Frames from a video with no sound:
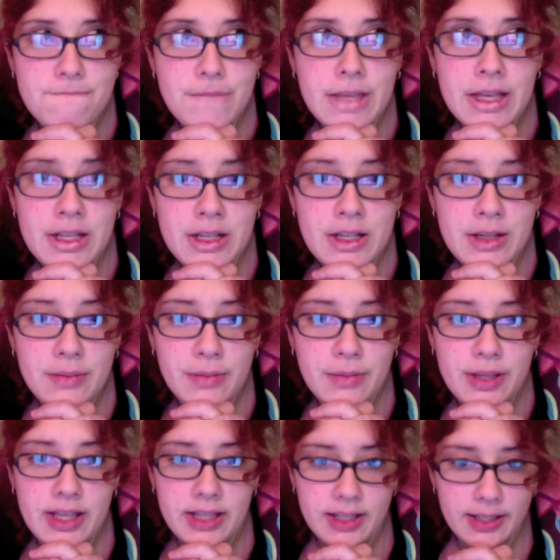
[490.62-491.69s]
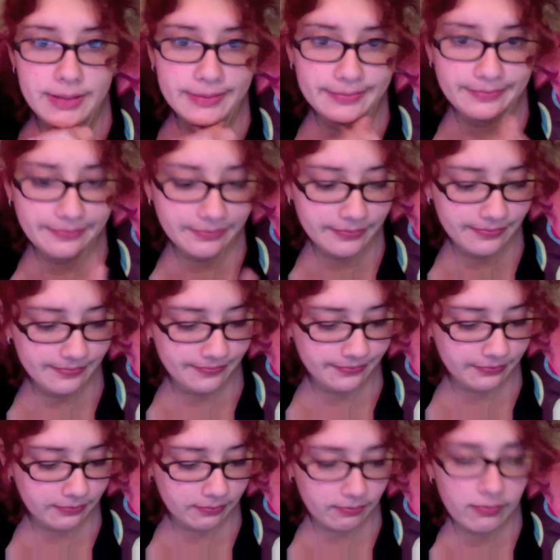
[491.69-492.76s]
But that's it.
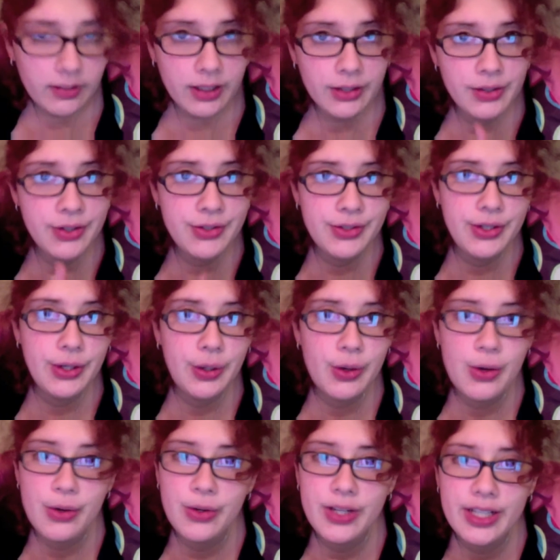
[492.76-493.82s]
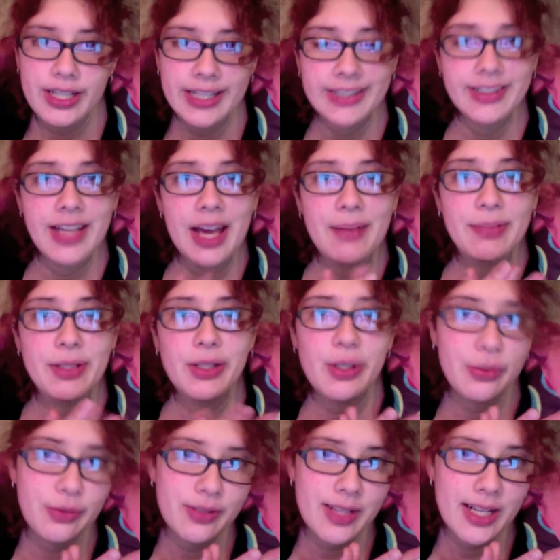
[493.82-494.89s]
So again, happy
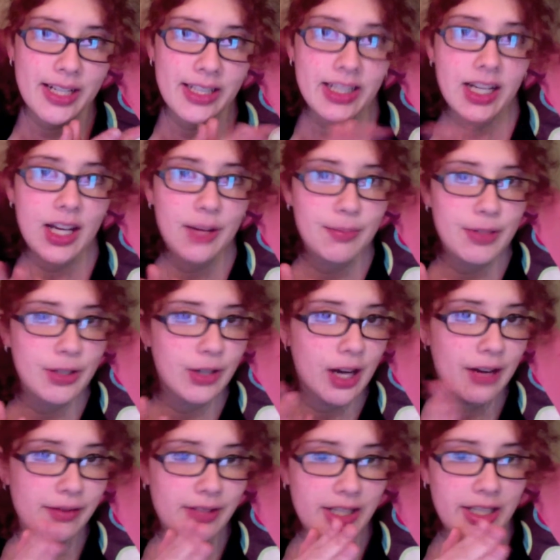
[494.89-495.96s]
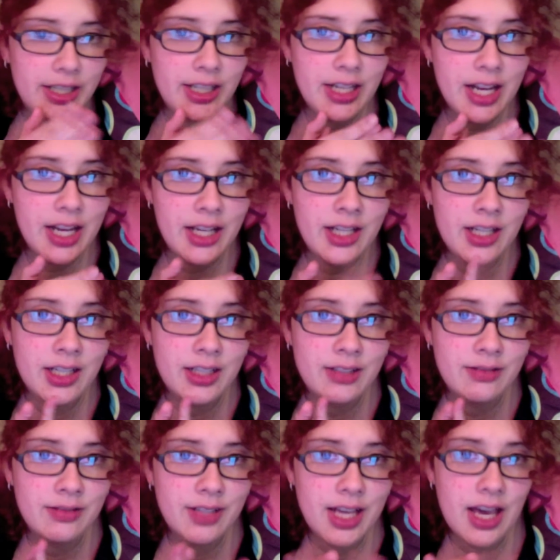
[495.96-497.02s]
Tuesday, happy crafting,
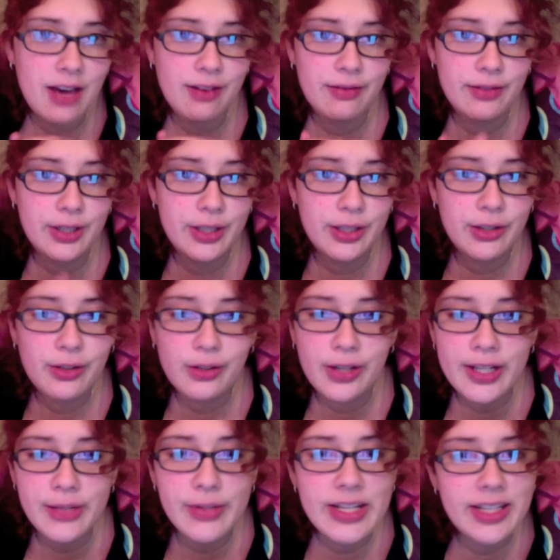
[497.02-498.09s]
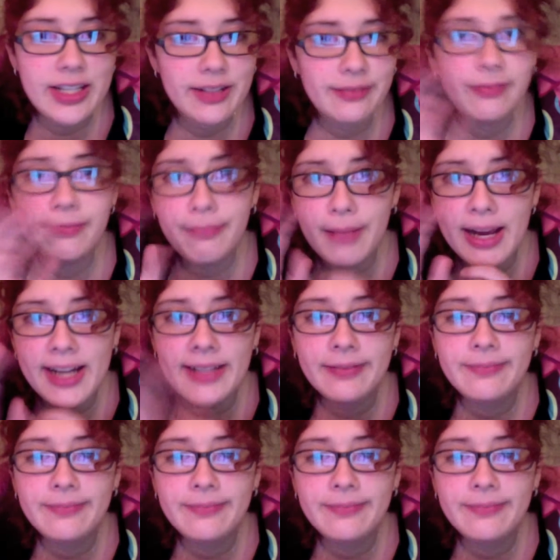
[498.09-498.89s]
and have a great week. Bye.